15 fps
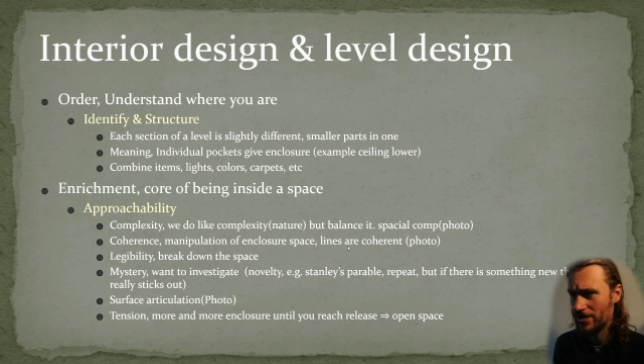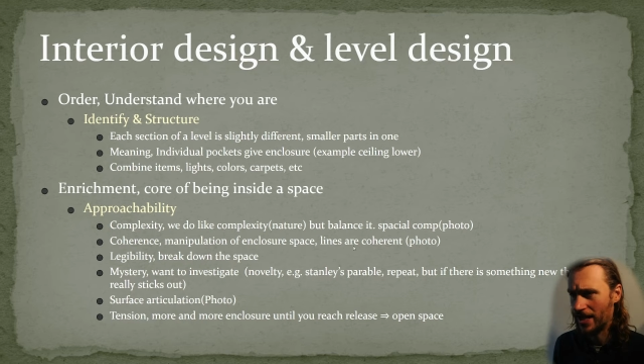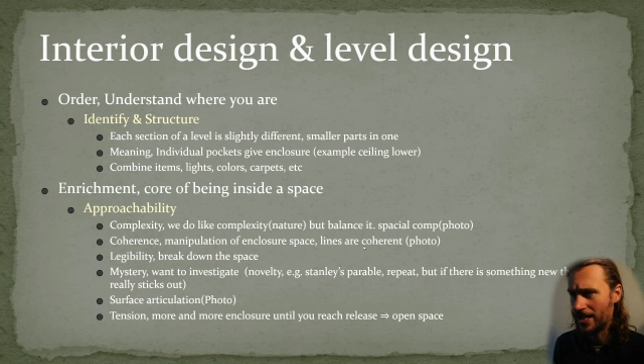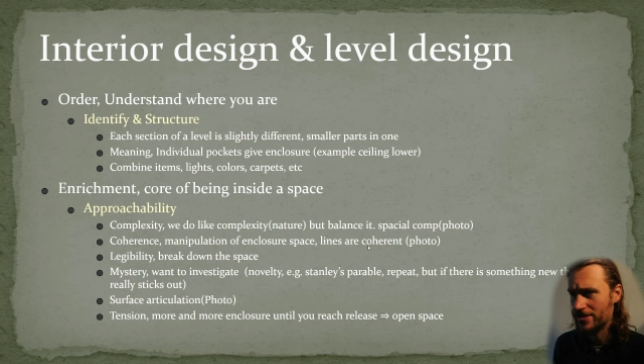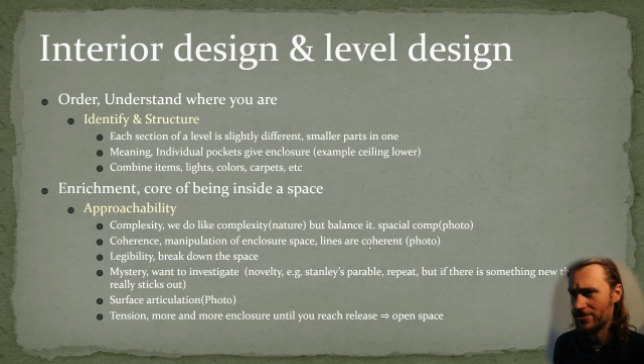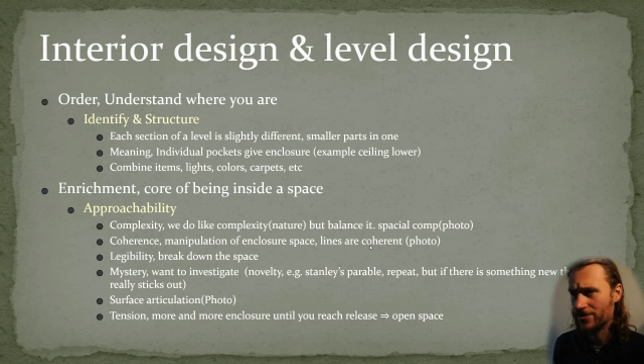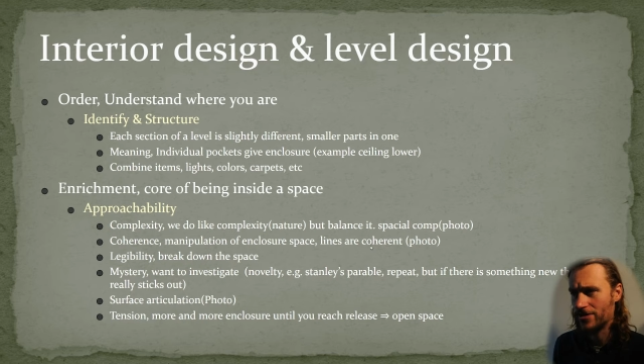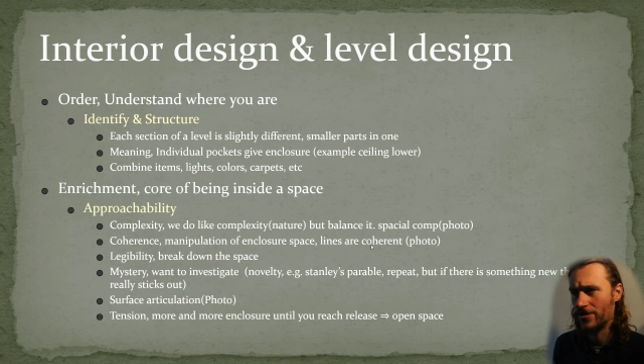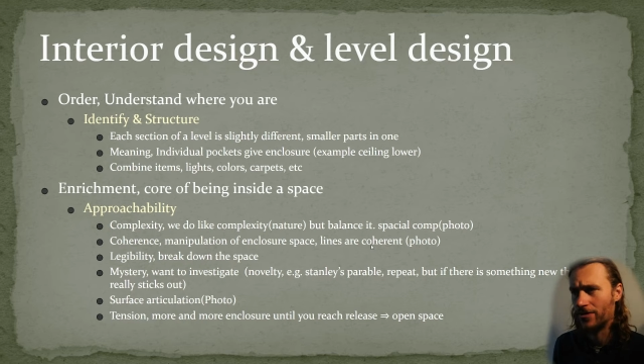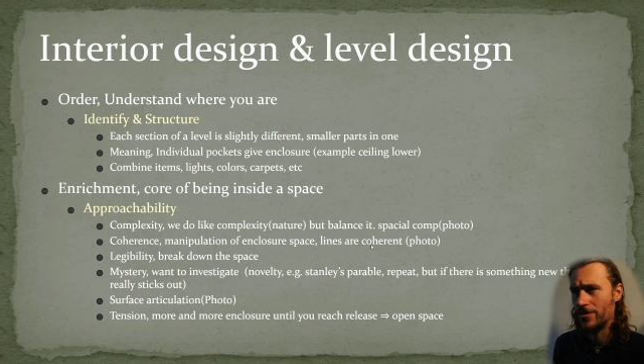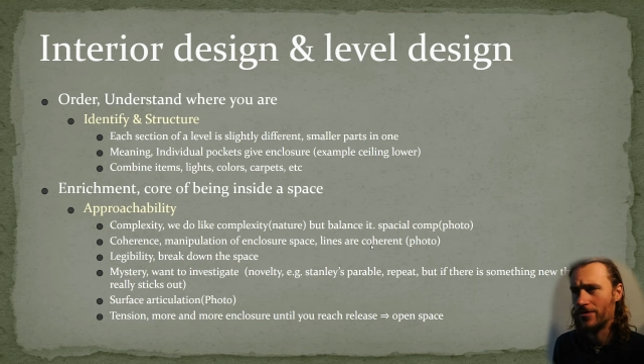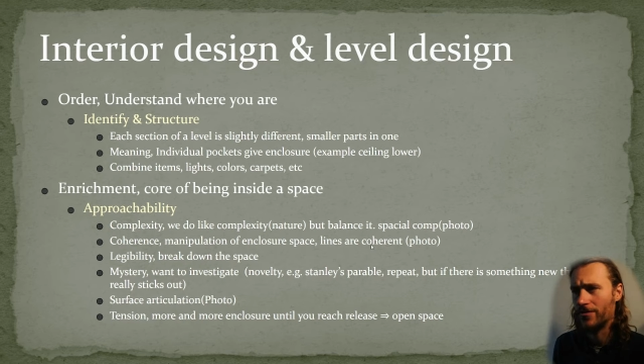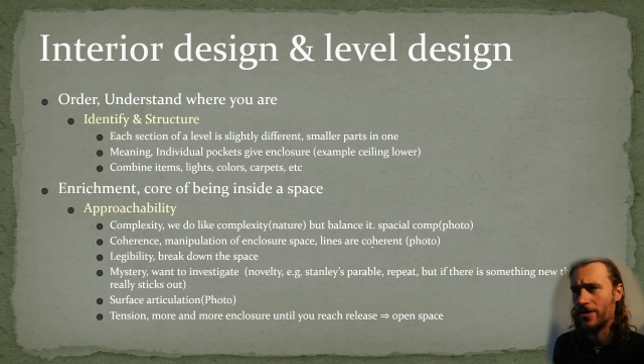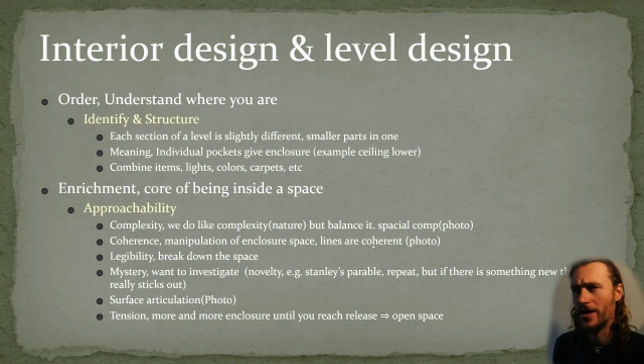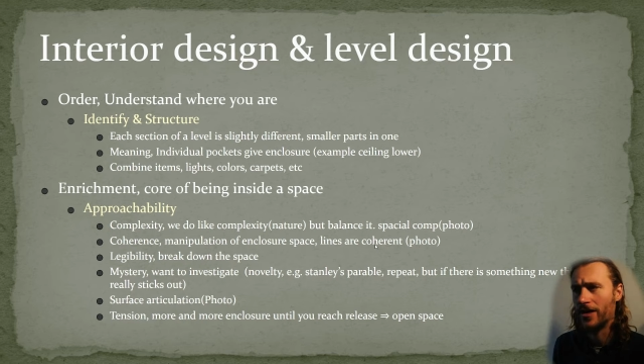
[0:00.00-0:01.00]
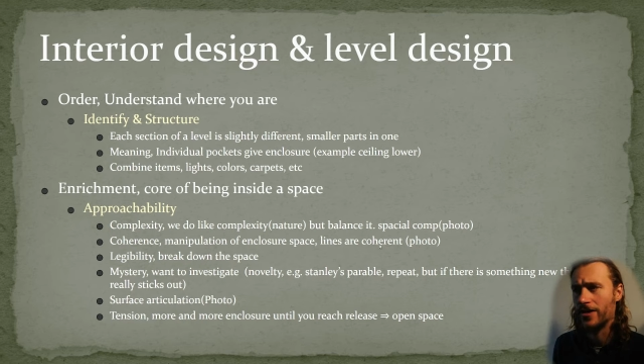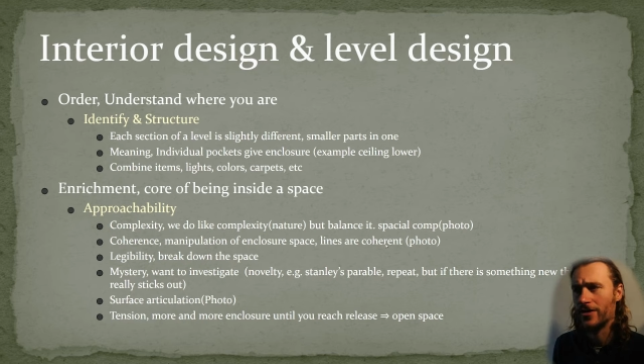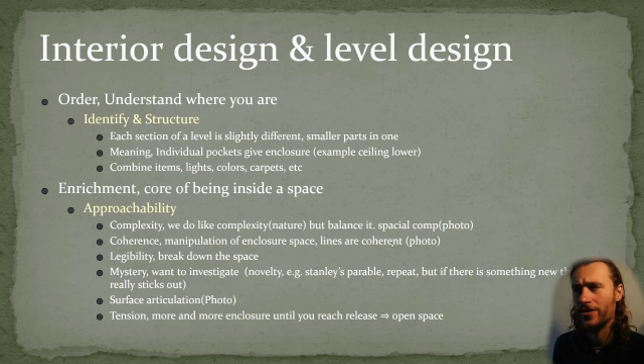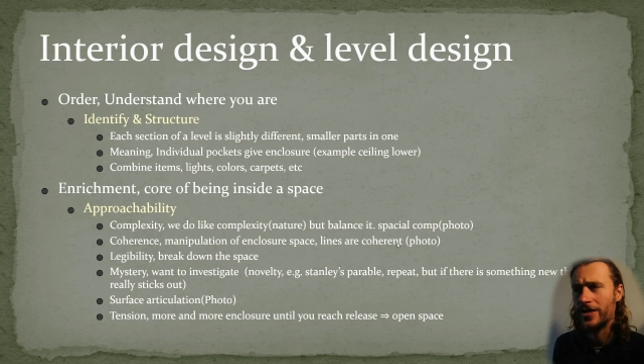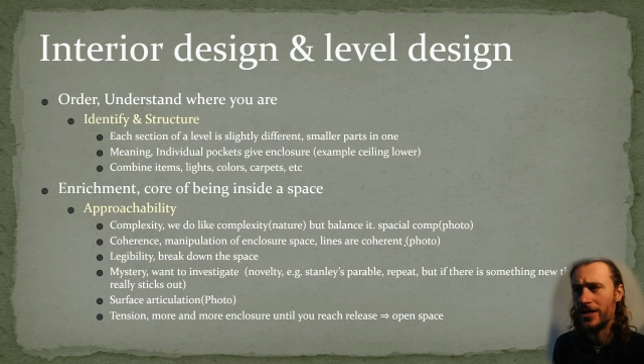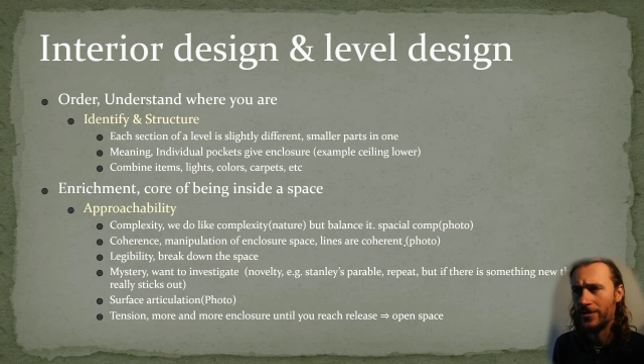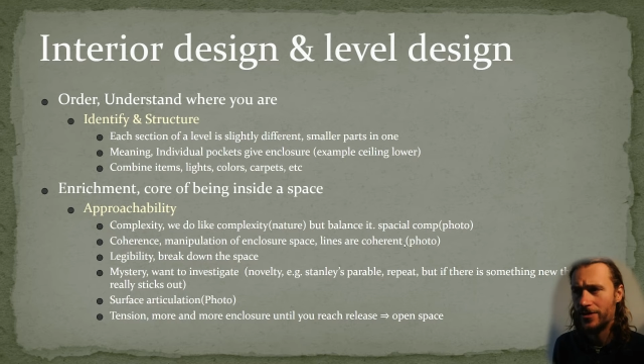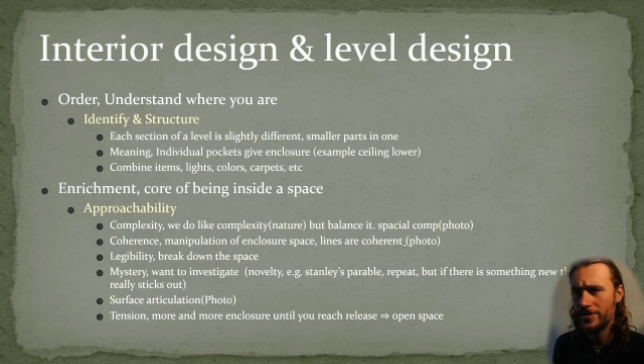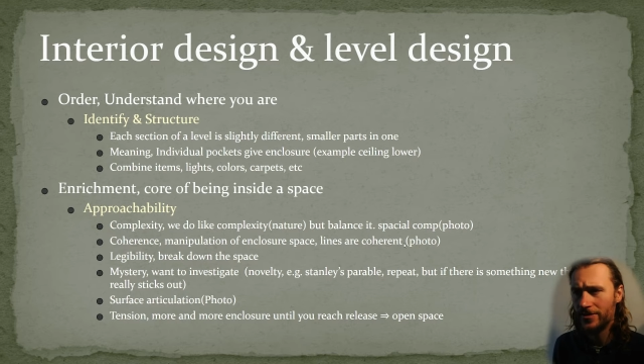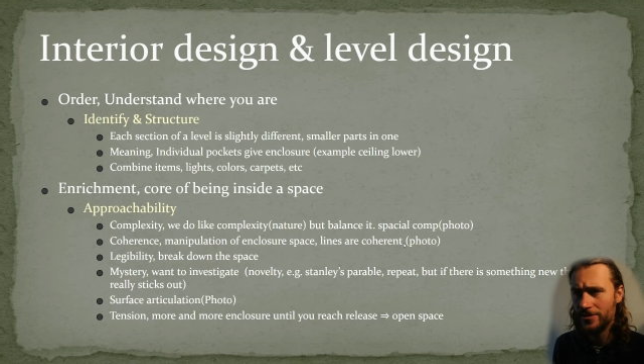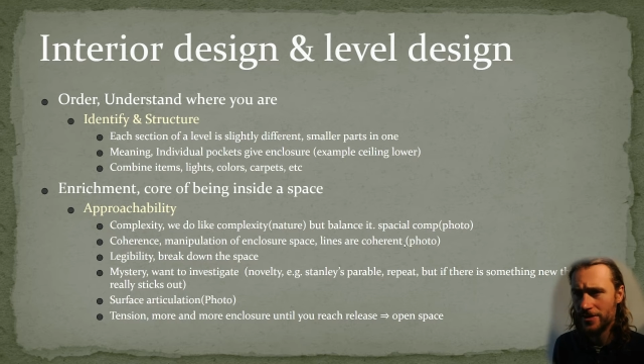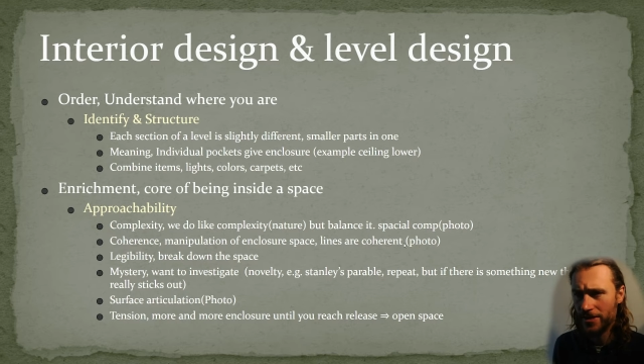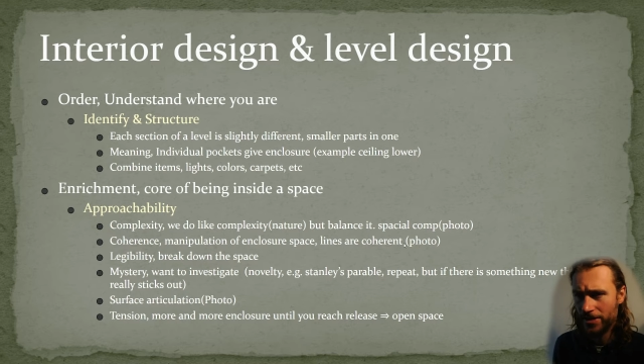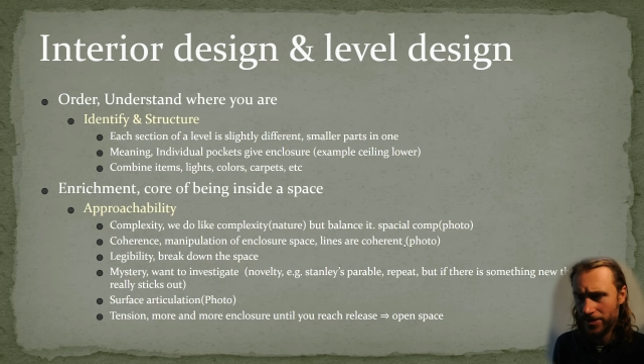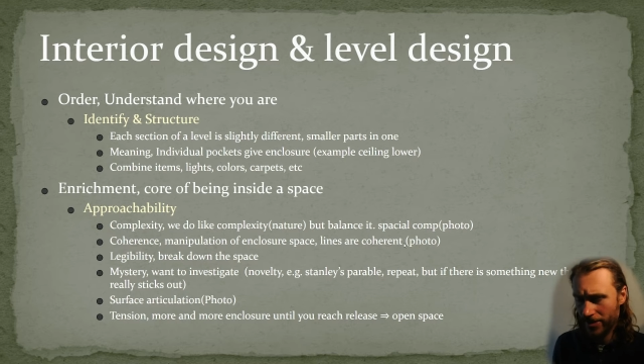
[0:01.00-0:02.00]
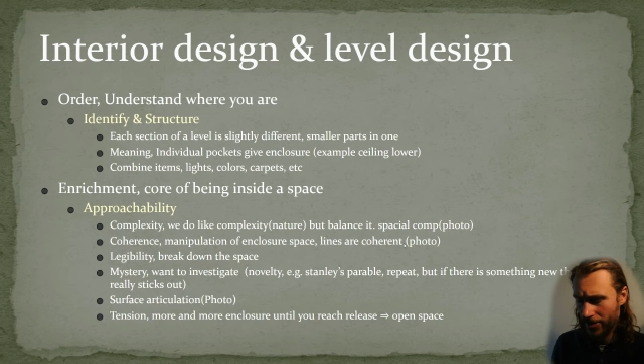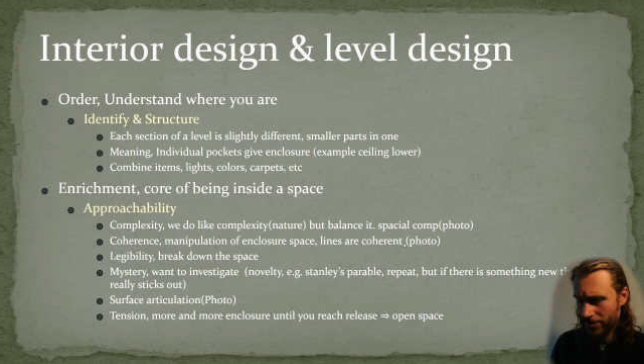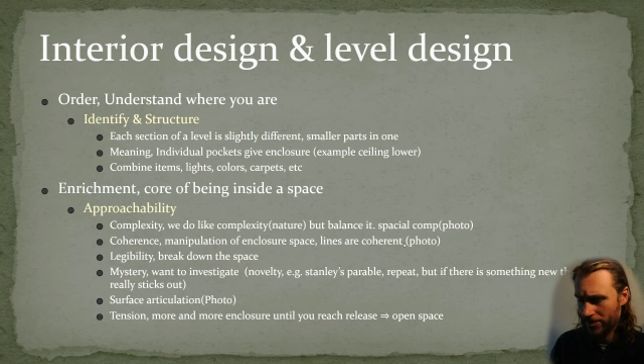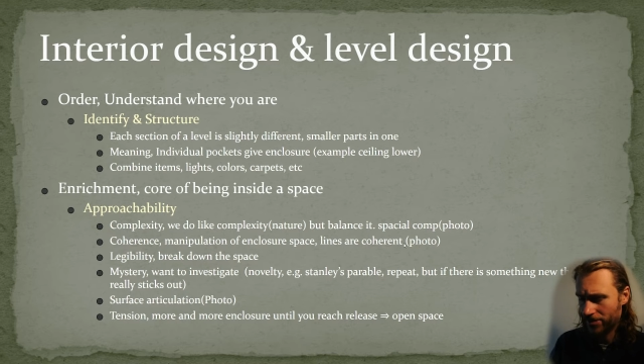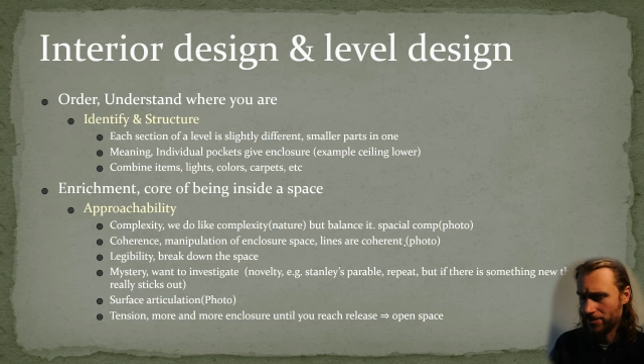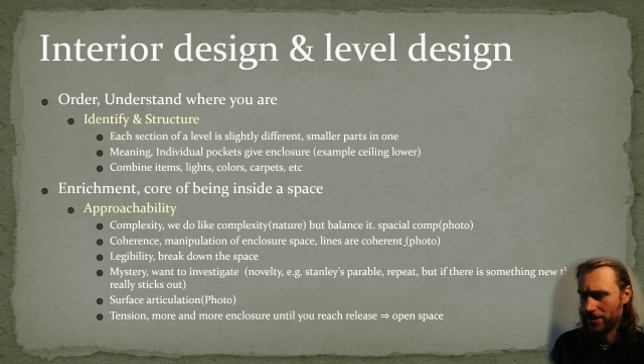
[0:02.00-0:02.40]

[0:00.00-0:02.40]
Lines are coherent. So